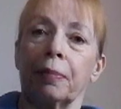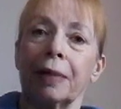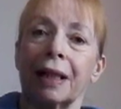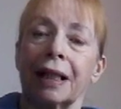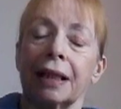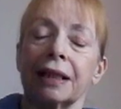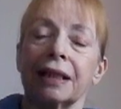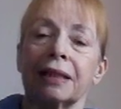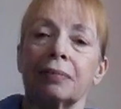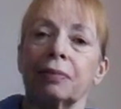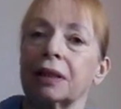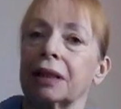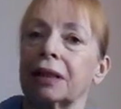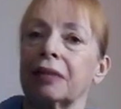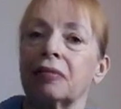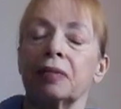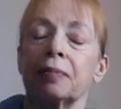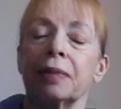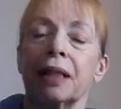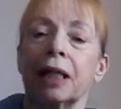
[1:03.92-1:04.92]
replacement,
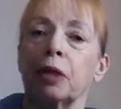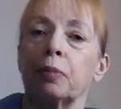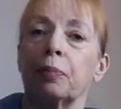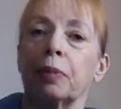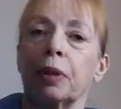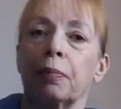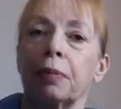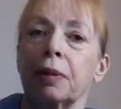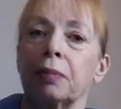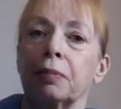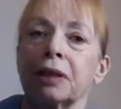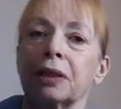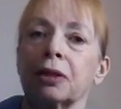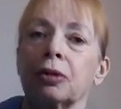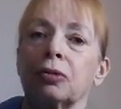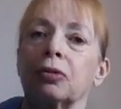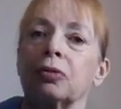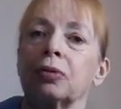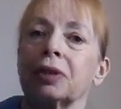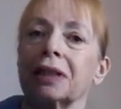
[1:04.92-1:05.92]
gives me no problem
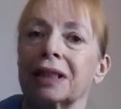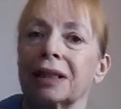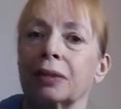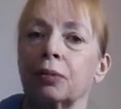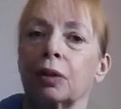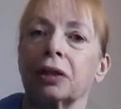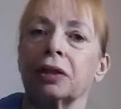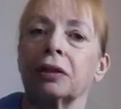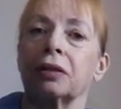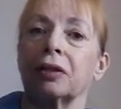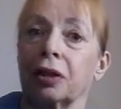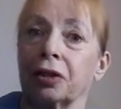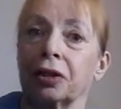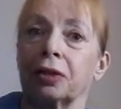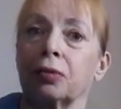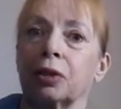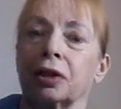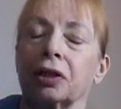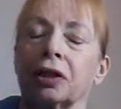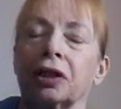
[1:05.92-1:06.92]
at all. This one,
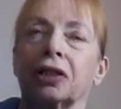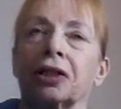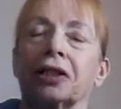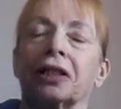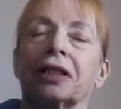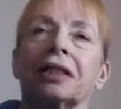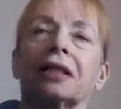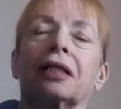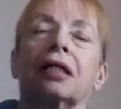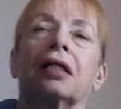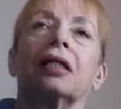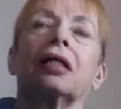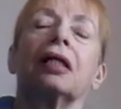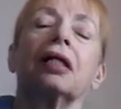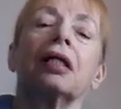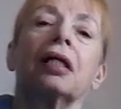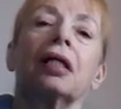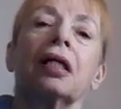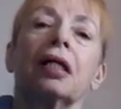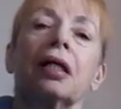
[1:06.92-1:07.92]
other one does.
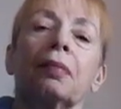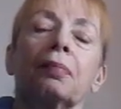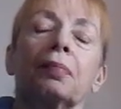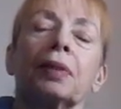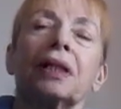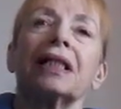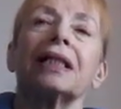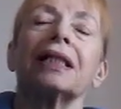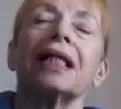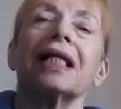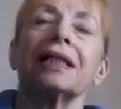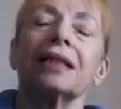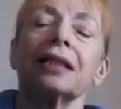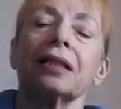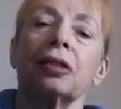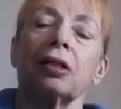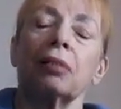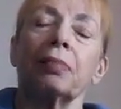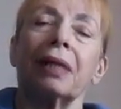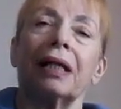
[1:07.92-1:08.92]
But it
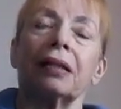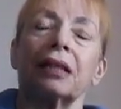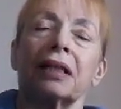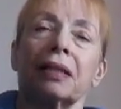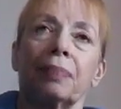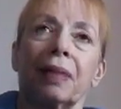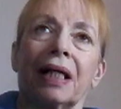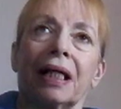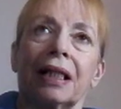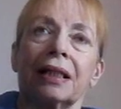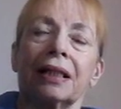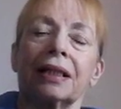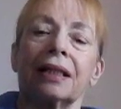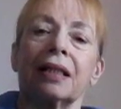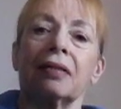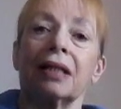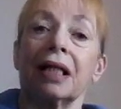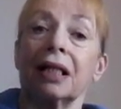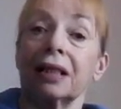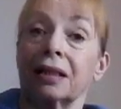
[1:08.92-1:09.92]
hasn't come out of place,
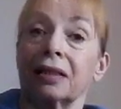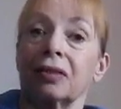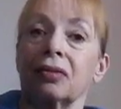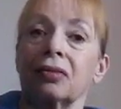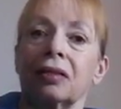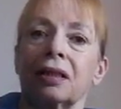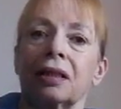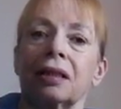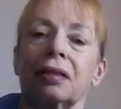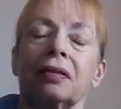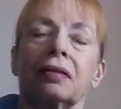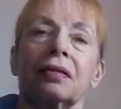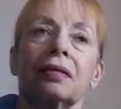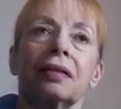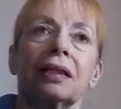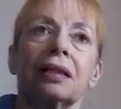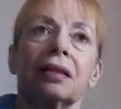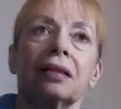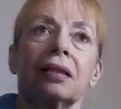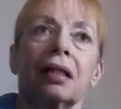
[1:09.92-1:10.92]
so that's good
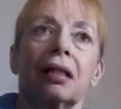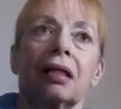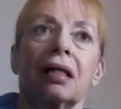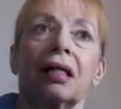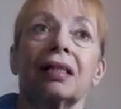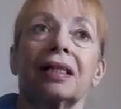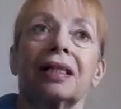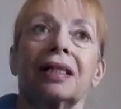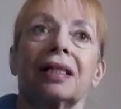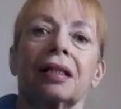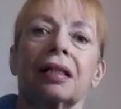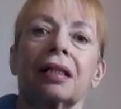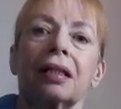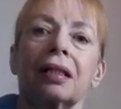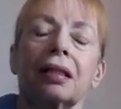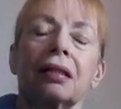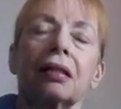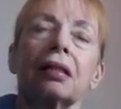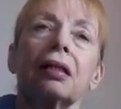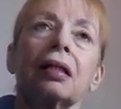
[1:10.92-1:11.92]
news, I think.